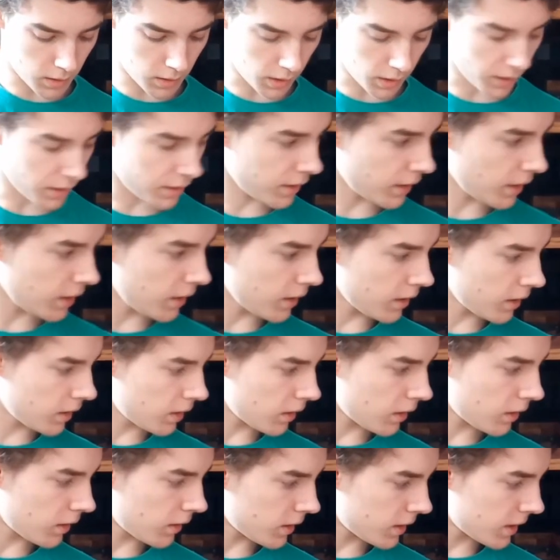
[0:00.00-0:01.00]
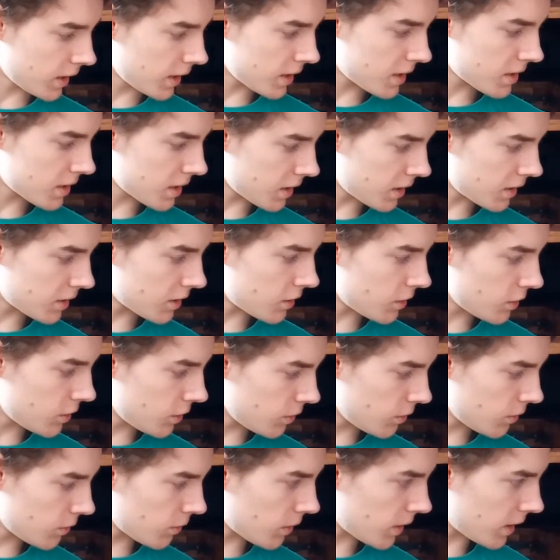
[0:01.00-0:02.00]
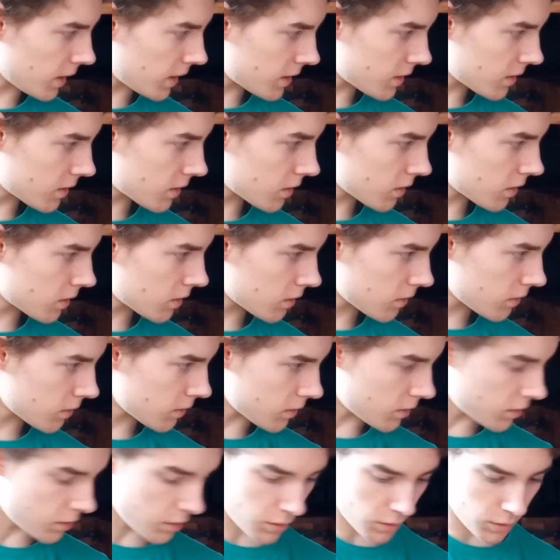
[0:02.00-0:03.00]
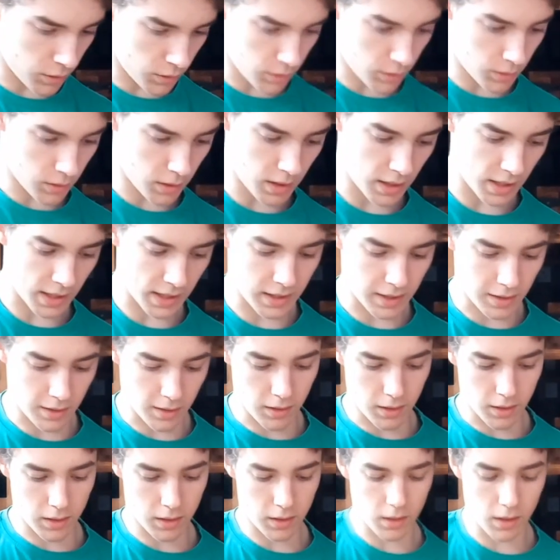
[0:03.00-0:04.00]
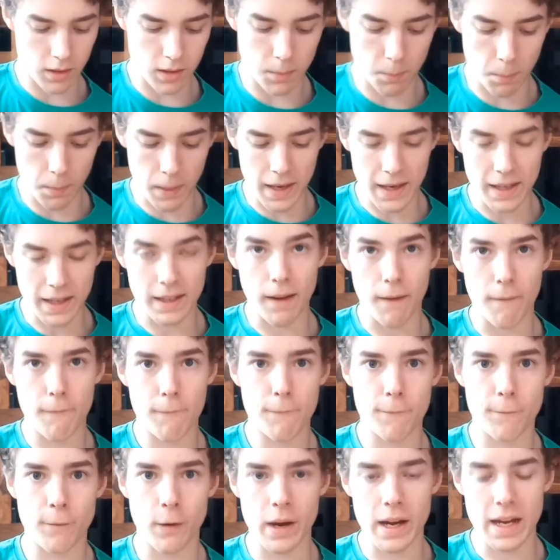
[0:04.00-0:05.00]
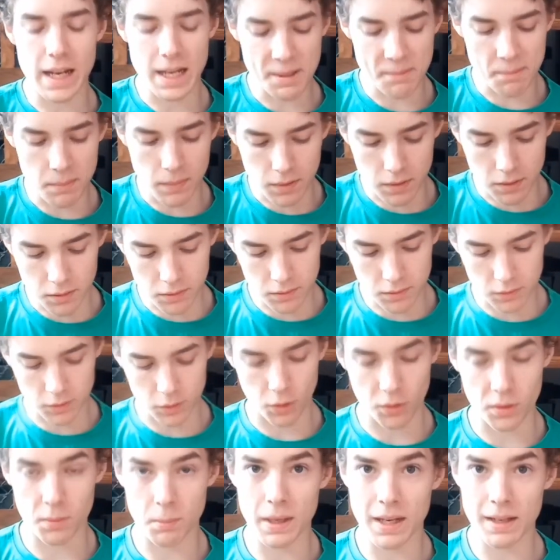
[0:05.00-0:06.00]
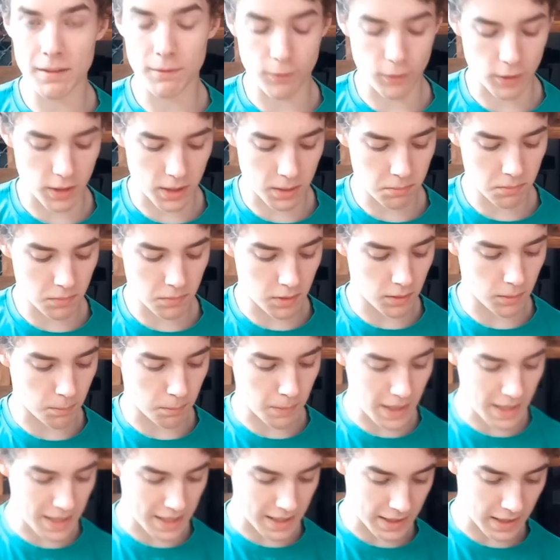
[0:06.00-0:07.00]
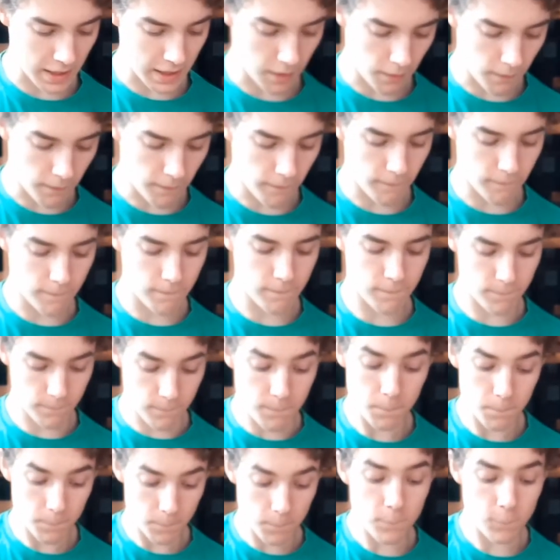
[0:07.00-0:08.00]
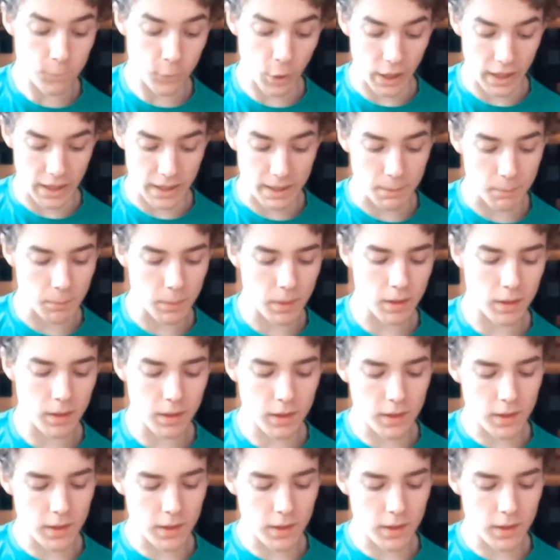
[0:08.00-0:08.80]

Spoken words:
think the next thing to do is to clean like the main frame, not the main frame, the main frame.